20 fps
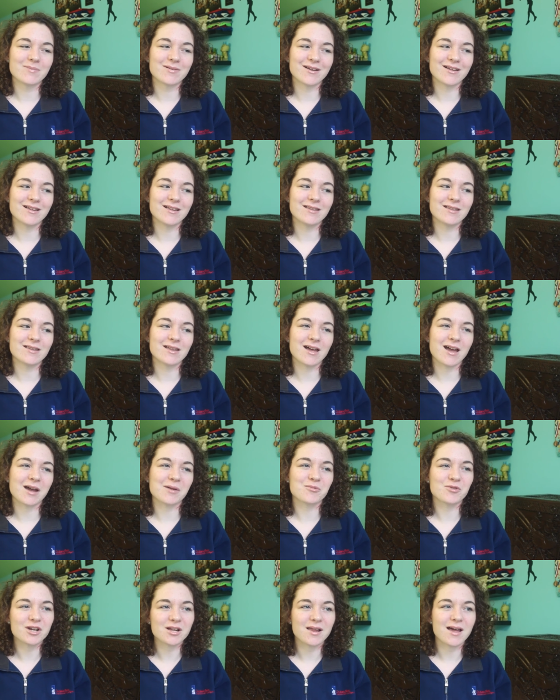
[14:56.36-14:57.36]
but I
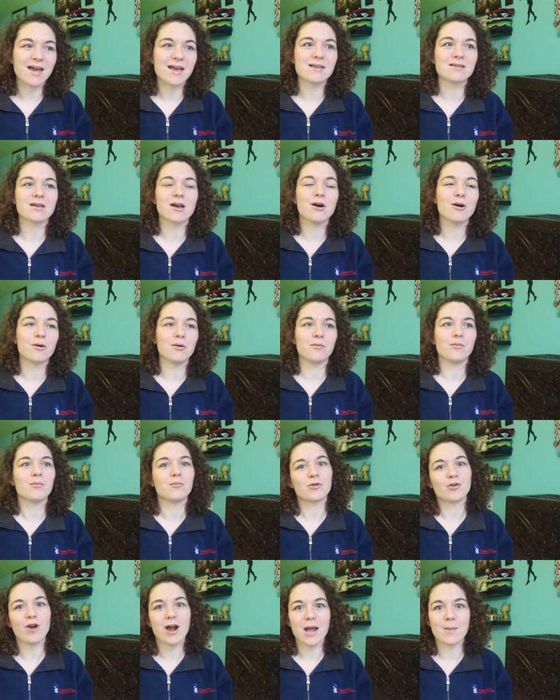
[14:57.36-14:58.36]
realized, oh
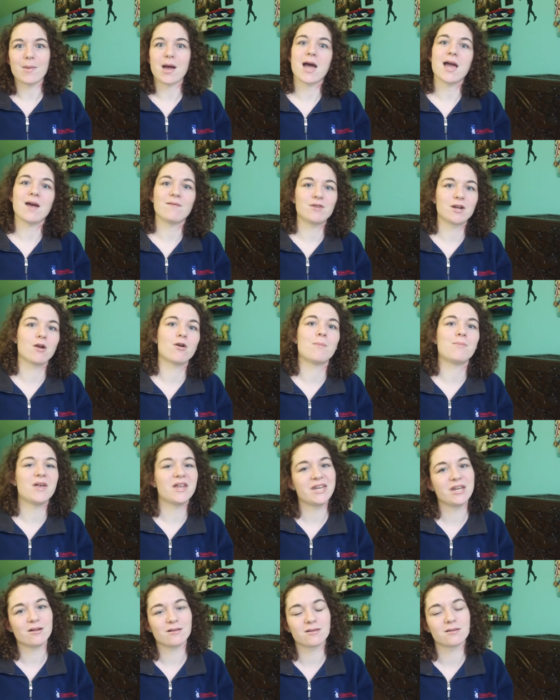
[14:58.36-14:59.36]
crap, I have to go up
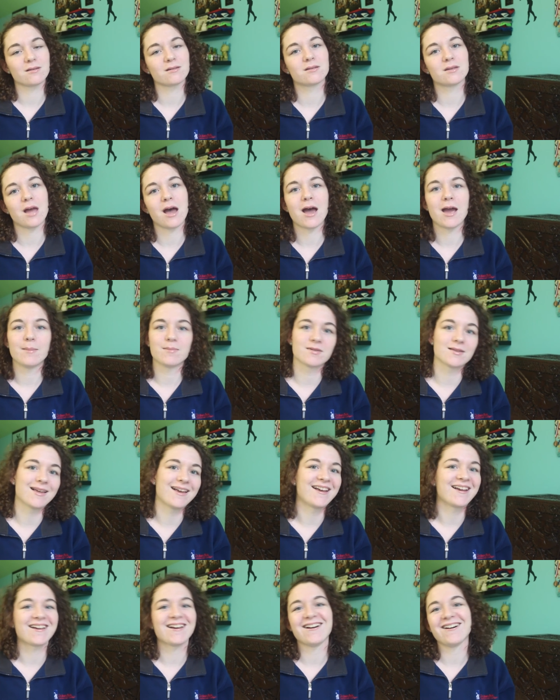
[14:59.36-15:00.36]
that hill six times,
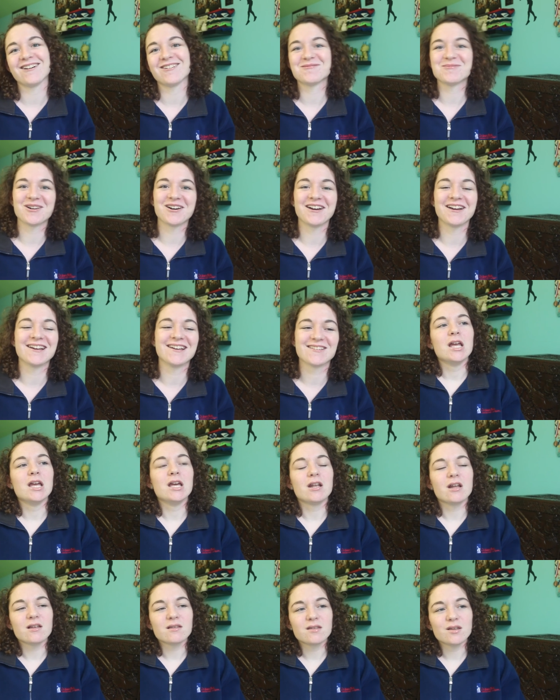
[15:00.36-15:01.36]
like, oh boy.
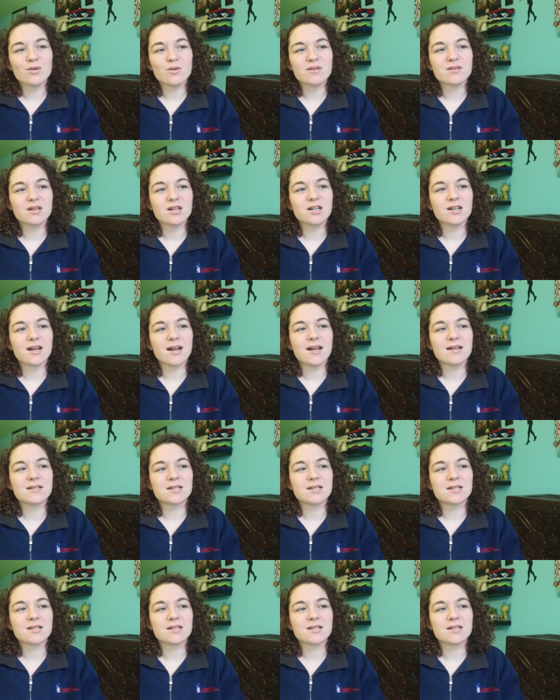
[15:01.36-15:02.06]
It also wasn't a good